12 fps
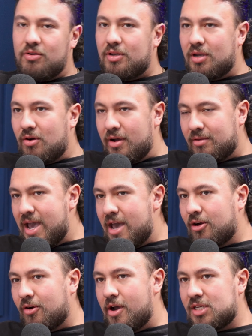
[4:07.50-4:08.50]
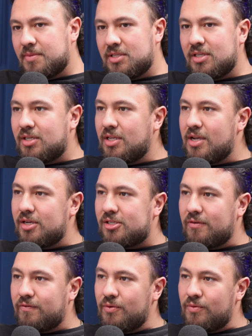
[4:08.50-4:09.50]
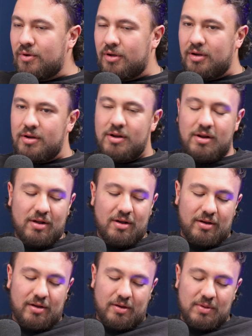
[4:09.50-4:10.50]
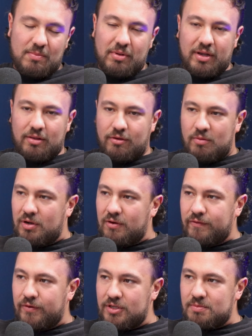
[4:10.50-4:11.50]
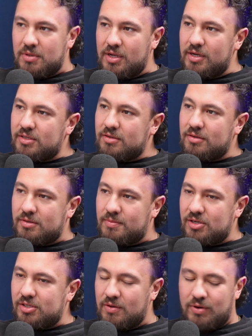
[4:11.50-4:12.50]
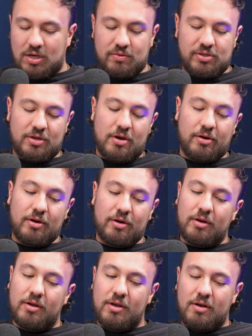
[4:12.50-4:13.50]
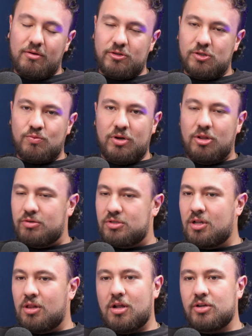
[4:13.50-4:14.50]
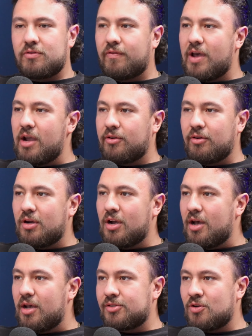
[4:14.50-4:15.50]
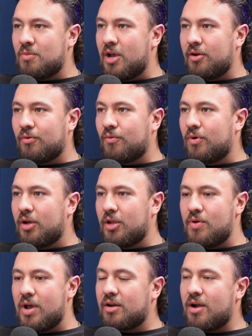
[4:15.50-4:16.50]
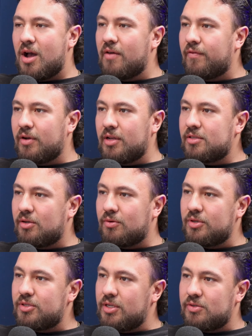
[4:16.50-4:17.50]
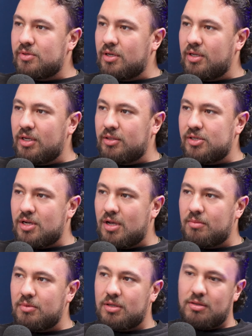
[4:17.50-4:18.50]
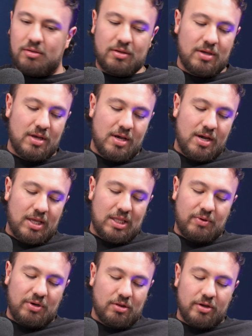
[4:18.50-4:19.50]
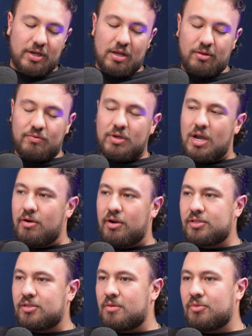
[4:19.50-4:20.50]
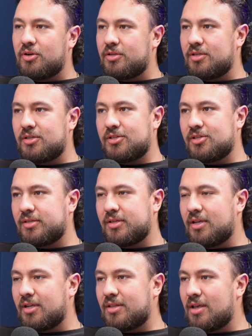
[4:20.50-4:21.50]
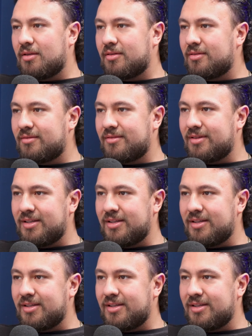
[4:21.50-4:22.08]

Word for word: can categorize him as a DH if you want. Yeah, um, he played a little bit of first base, especially when he was younger just one of those clutch factor guys. No matter what, you had confidence that Ortiz was going to get the job done. Mm-hmm. And then when you look at Lou Gehrig's numbers, it's just like that. It was it's,